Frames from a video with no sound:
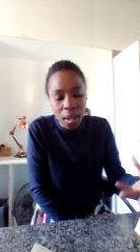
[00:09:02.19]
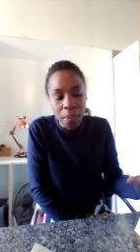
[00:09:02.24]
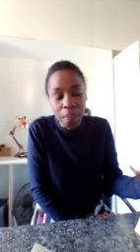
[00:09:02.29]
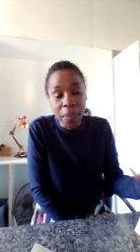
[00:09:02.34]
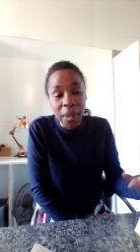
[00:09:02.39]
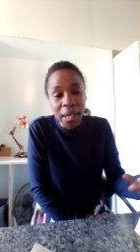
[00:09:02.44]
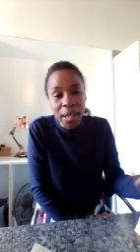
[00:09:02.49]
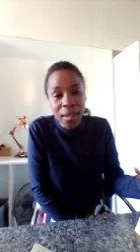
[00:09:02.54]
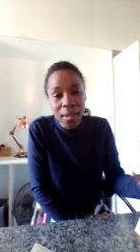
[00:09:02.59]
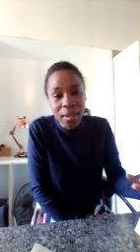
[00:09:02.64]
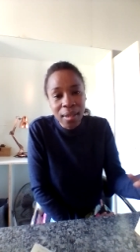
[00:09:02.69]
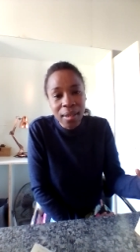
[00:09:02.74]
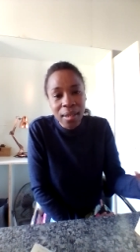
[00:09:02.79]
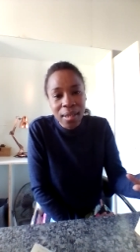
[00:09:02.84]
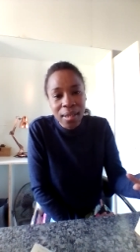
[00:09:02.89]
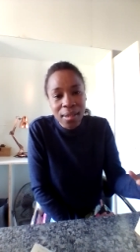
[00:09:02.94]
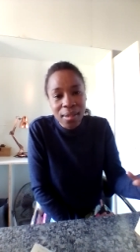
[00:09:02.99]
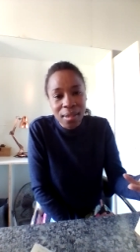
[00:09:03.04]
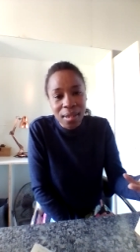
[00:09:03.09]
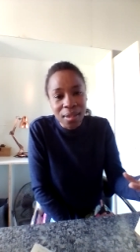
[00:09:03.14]
America
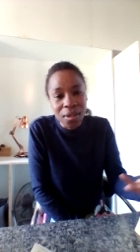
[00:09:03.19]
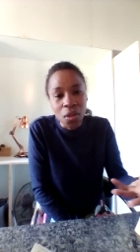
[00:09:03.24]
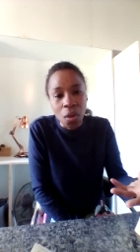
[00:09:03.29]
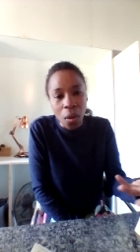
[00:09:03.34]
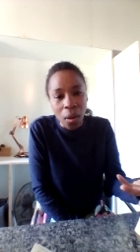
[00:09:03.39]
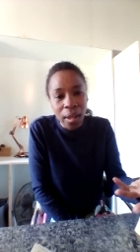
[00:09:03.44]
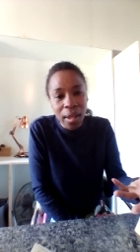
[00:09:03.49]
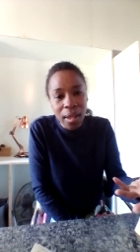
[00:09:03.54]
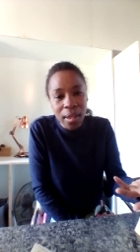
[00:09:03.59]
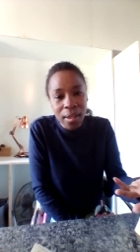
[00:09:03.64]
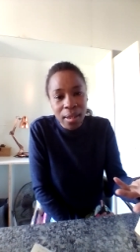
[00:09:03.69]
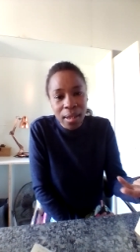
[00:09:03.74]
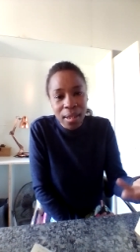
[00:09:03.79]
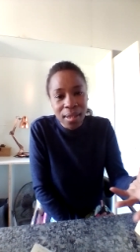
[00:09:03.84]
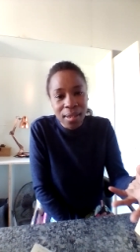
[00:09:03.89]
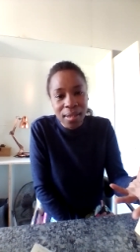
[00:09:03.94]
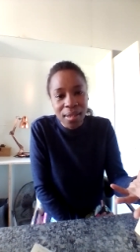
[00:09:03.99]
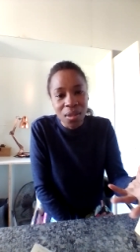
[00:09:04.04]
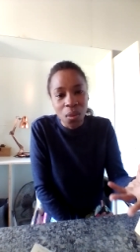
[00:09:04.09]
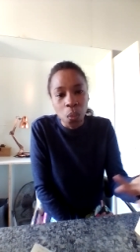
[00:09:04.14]
is the dollar,
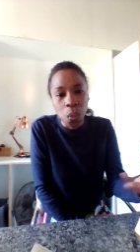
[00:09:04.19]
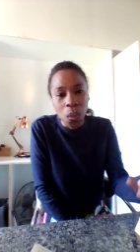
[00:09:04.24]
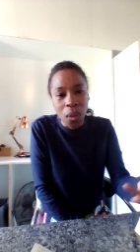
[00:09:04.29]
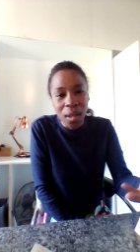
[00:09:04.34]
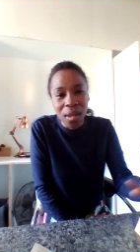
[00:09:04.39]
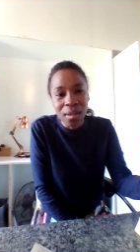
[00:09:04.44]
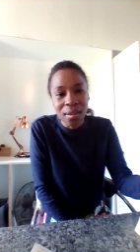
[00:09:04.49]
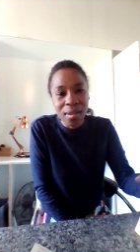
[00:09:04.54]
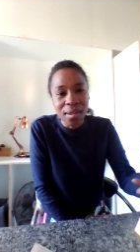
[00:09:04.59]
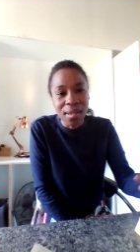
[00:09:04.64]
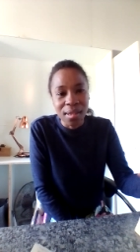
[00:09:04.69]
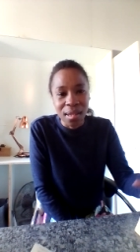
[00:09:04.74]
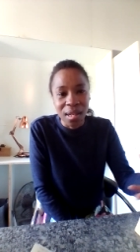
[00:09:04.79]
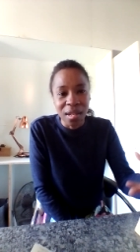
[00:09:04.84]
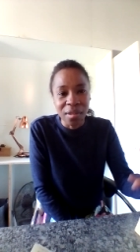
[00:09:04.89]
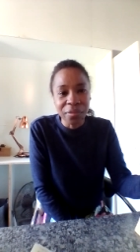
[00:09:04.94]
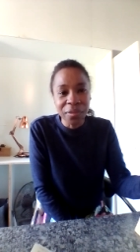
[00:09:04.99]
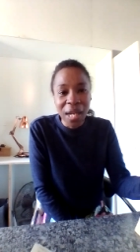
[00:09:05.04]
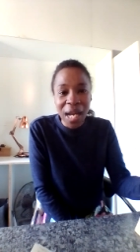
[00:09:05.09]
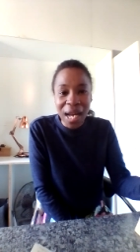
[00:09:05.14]
is the world reserve